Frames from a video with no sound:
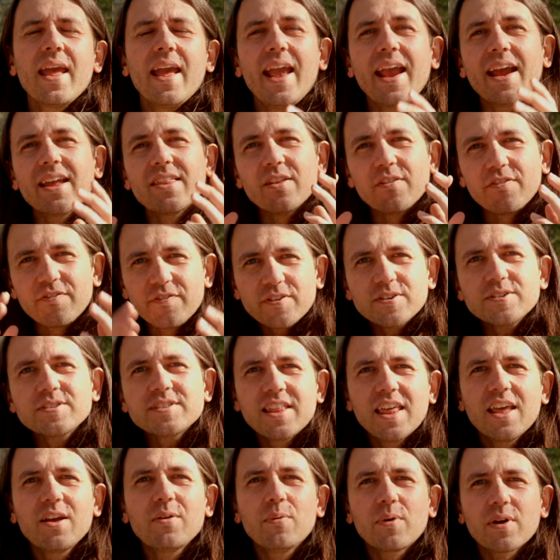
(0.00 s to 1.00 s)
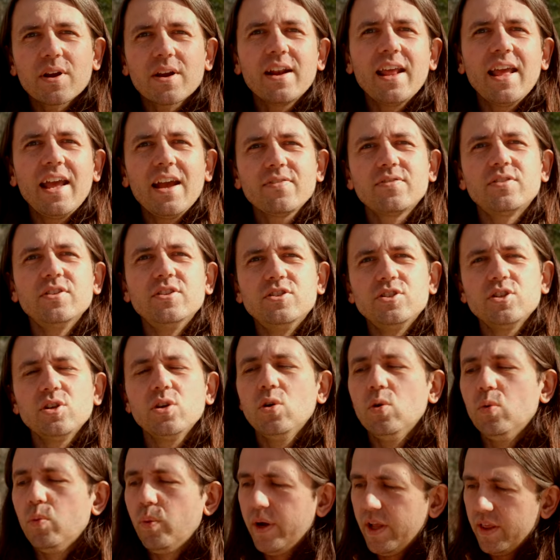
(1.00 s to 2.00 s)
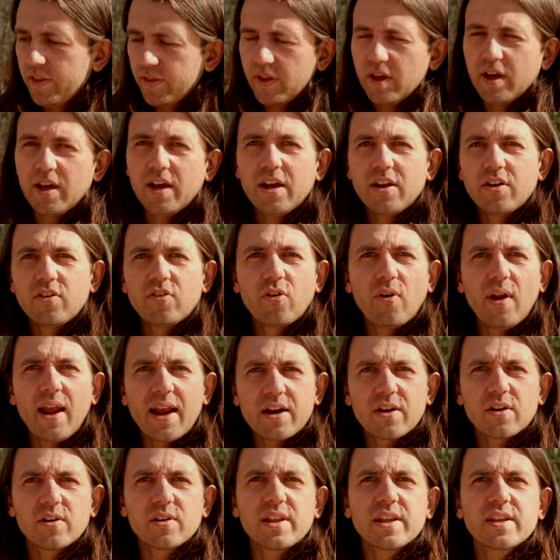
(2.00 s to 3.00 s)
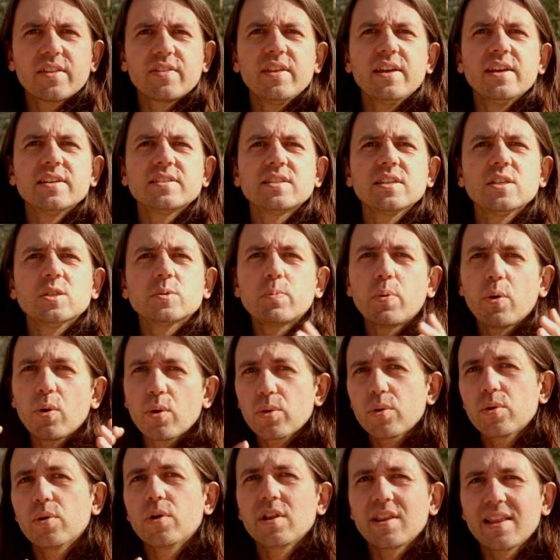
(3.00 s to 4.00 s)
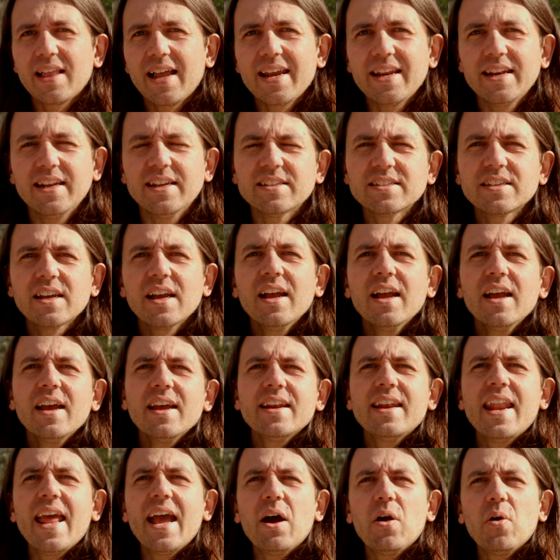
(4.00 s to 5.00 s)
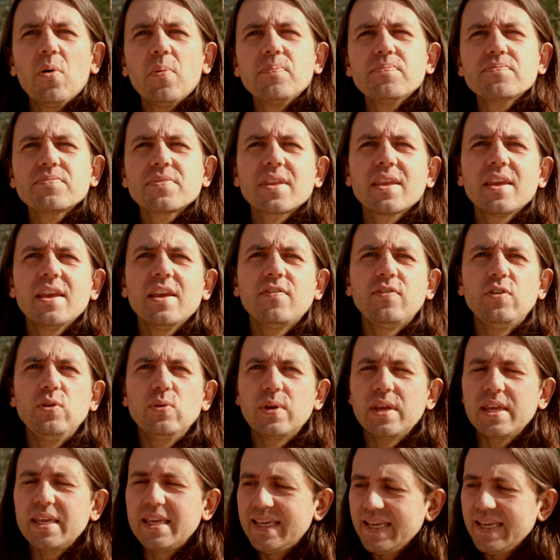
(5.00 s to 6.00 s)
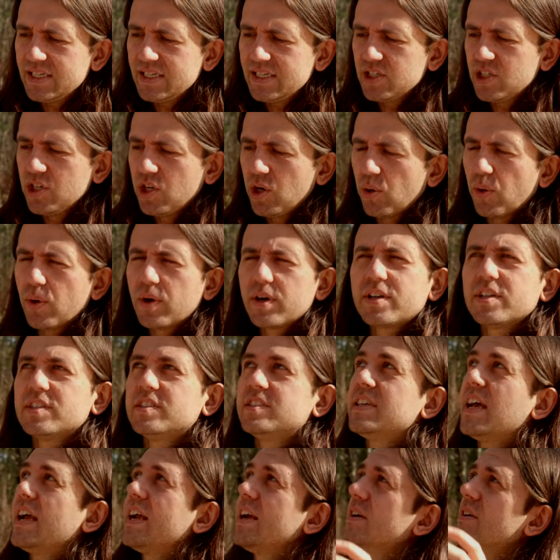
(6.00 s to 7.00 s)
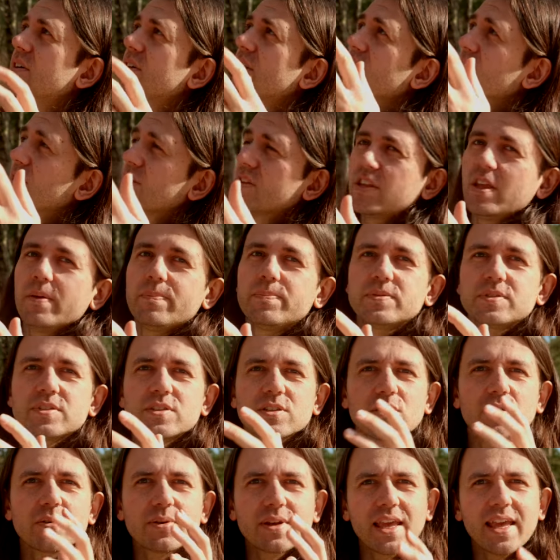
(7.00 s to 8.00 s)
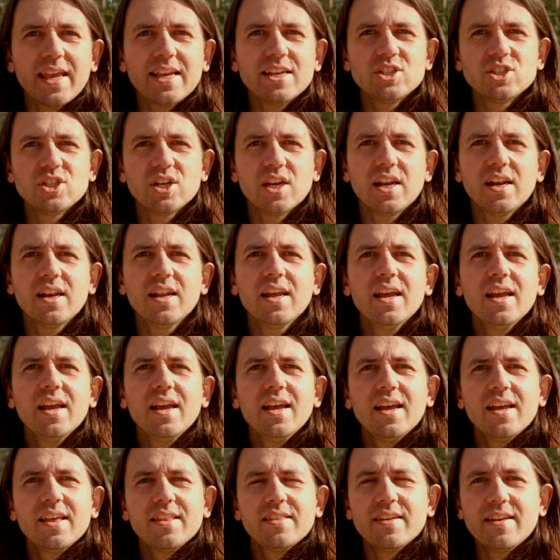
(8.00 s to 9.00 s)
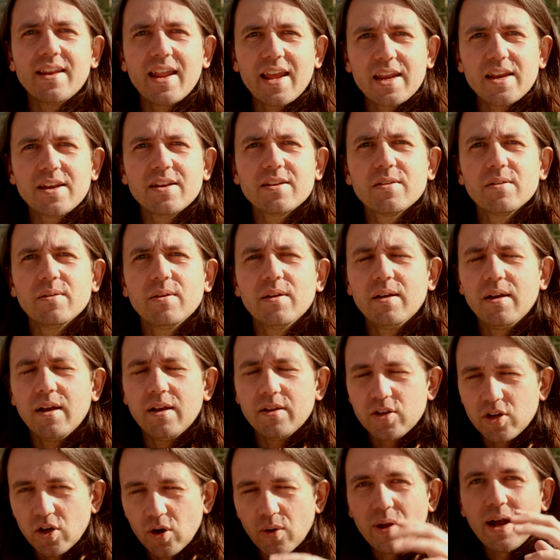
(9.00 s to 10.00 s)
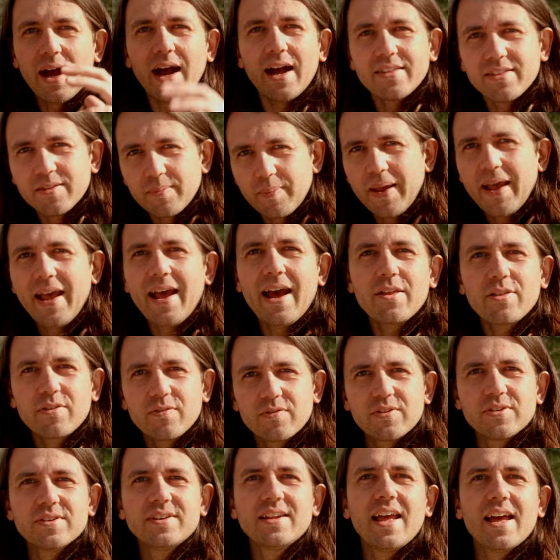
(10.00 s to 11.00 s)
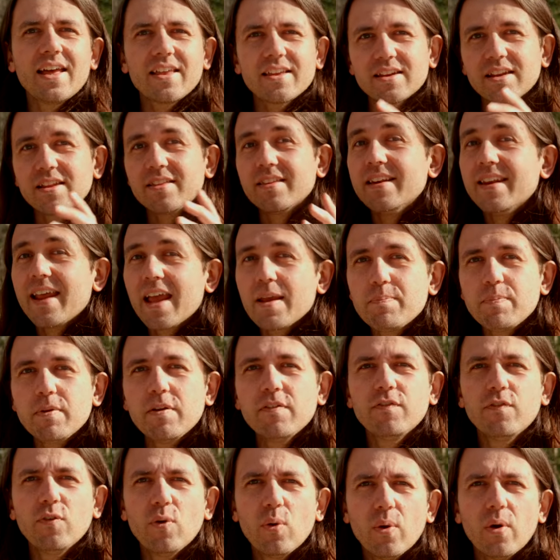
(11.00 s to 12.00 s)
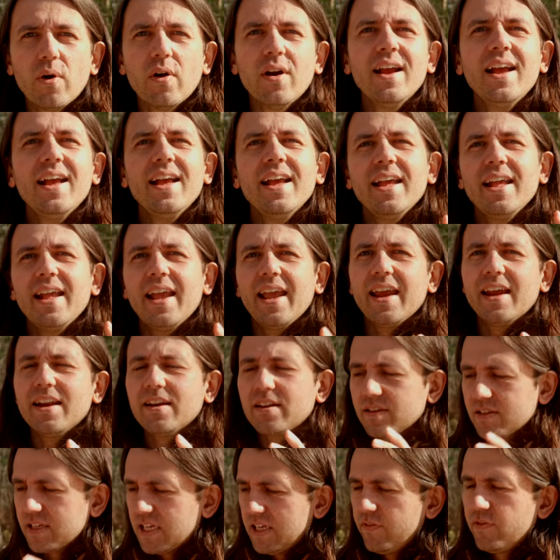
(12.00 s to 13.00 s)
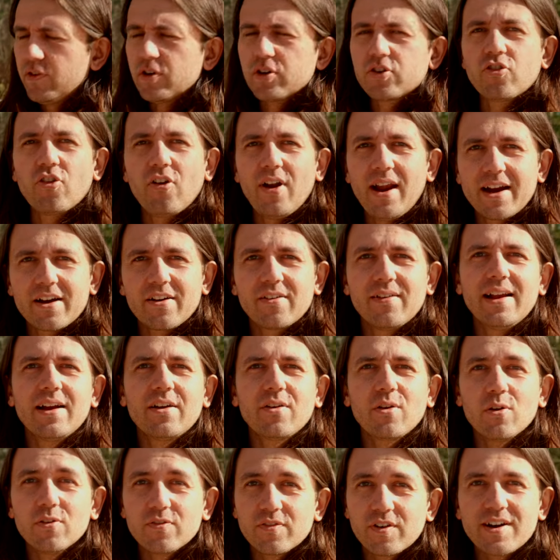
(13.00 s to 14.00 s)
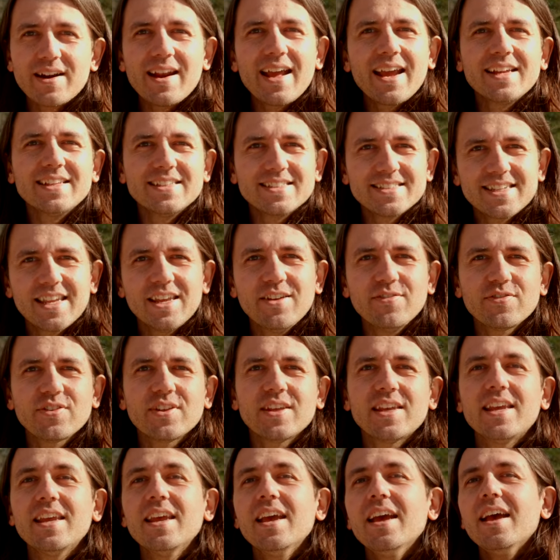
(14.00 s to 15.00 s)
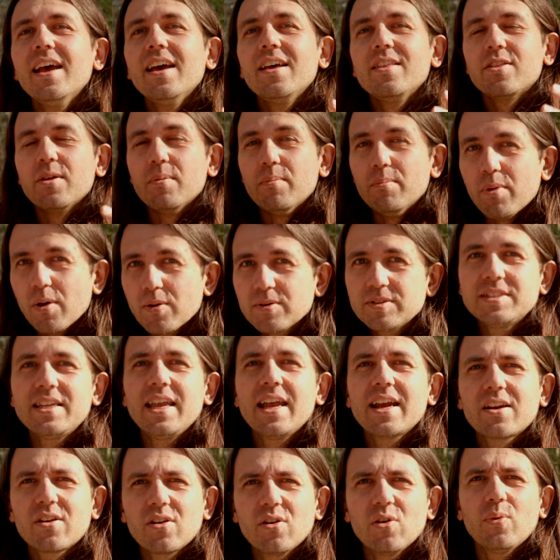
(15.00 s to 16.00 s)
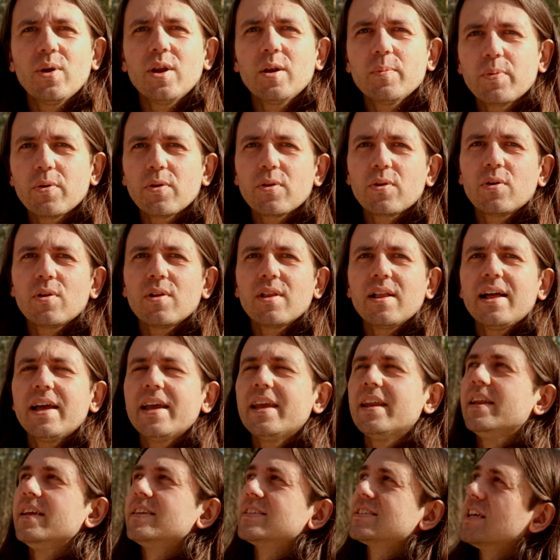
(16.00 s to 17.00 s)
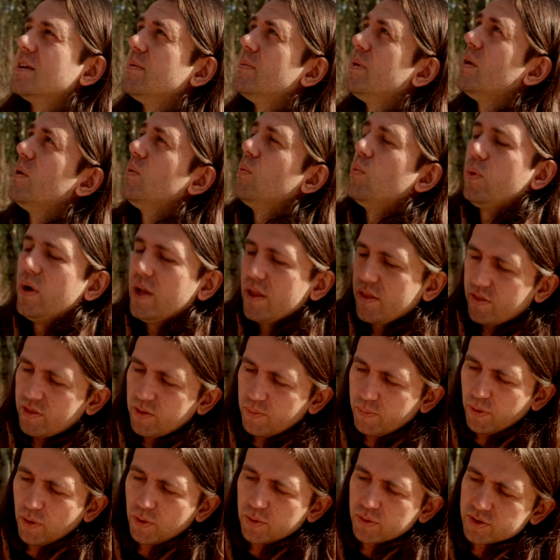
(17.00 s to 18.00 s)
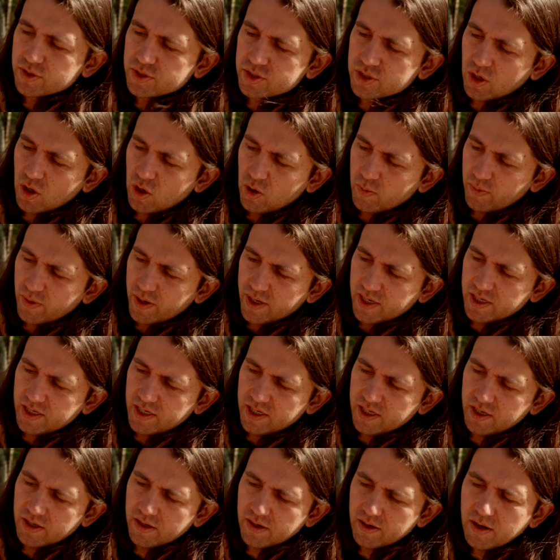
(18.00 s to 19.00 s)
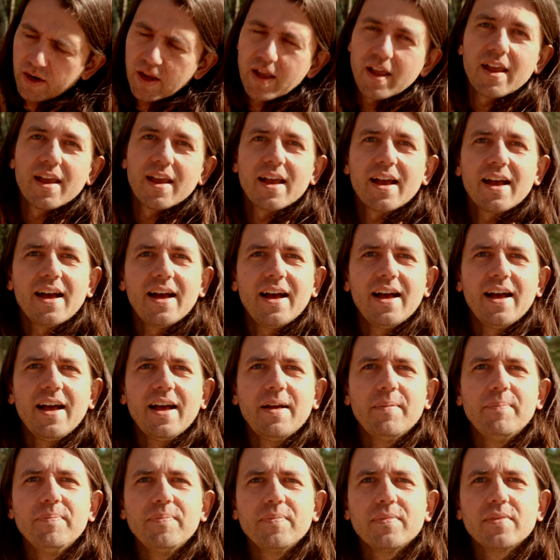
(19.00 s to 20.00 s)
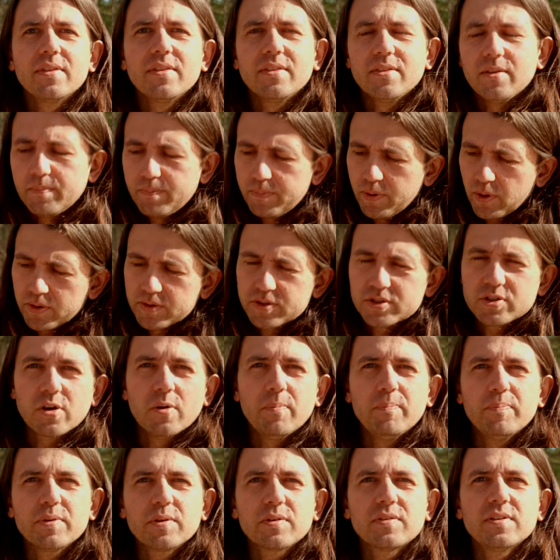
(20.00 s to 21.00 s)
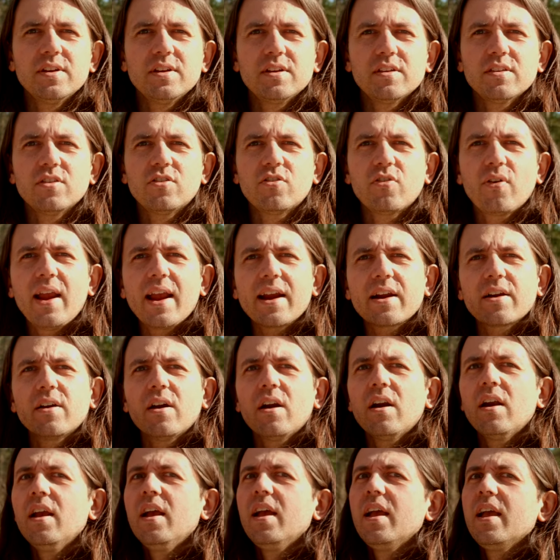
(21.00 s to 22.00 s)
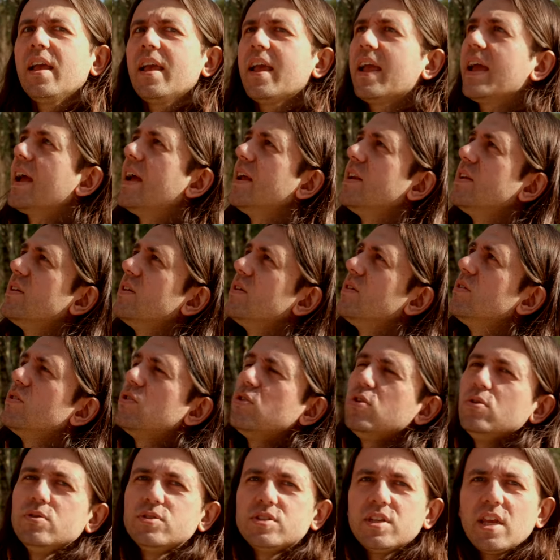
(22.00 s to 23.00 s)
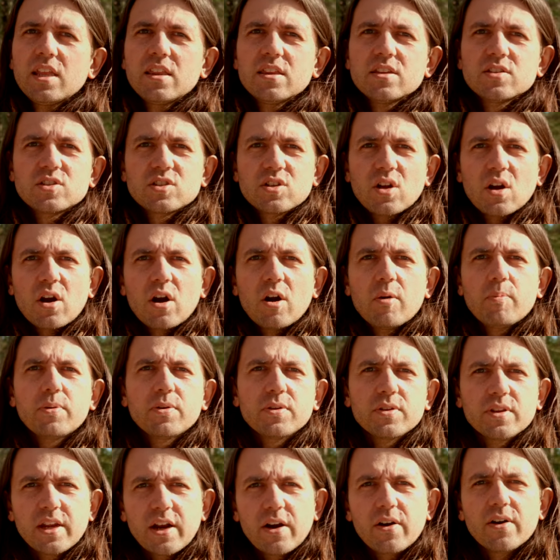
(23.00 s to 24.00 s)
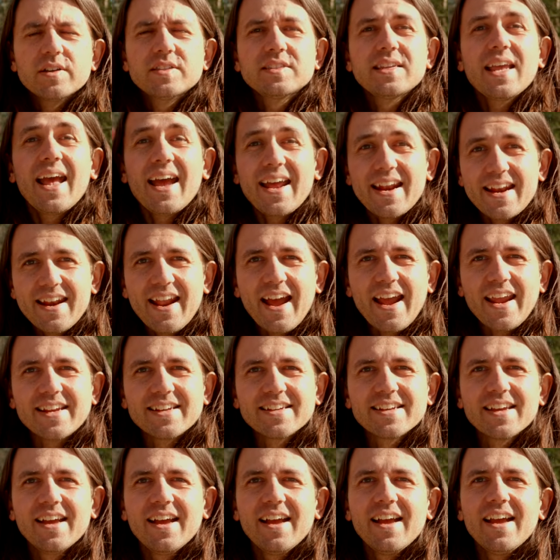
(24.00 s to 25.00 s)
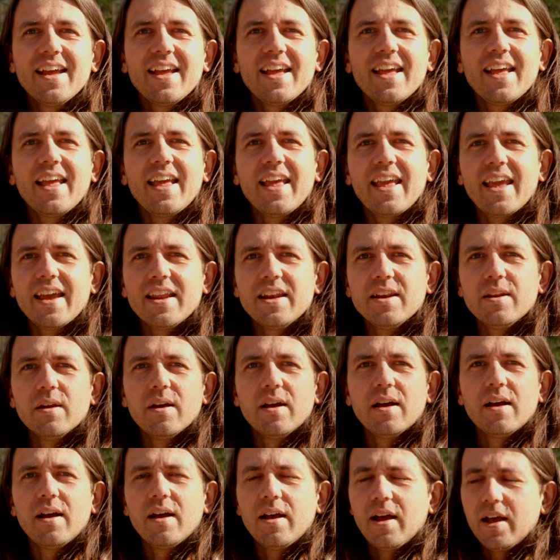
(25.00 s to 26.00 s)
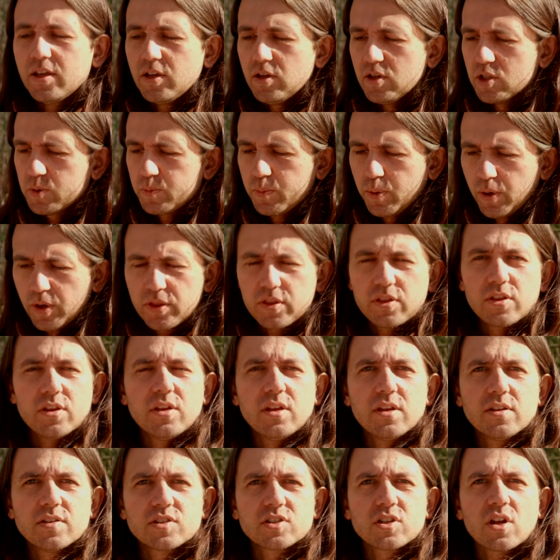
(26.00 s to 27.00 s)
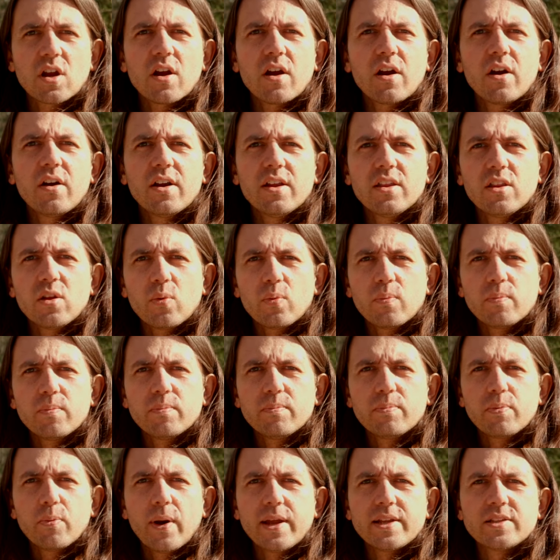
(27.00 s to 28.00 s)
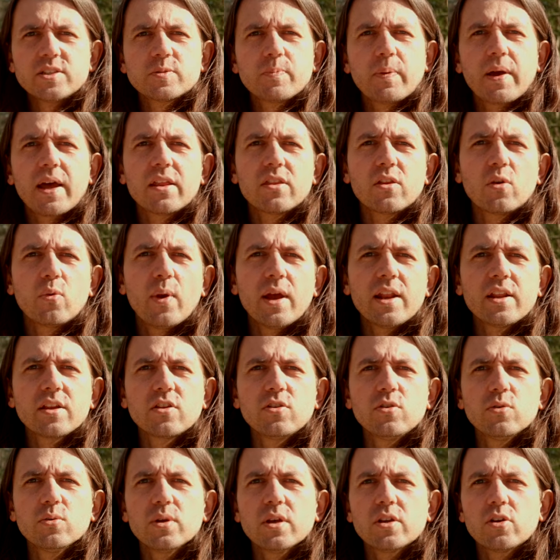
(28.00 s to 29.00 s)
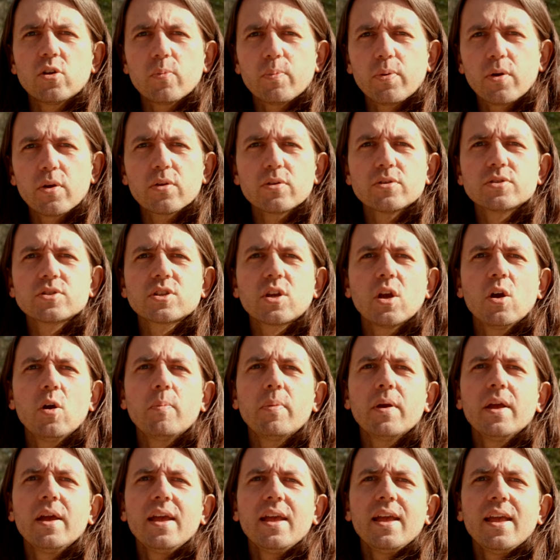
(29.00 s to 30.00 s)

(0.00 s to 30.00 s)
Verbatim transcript: And the first thing we're gonna have to do with a tracker like this is polar align it. Now, if you can to your desired eclipse location the night, uh, you know, on the path of totality the night before and leave your tracker out overnight safely, the most accurate way to polar align is going to be with the polar scope right here, um, the polar scope built into the tracker, and using the star Polaris at night and uh, you just put the star in the right spot on the reticule on your polar scope.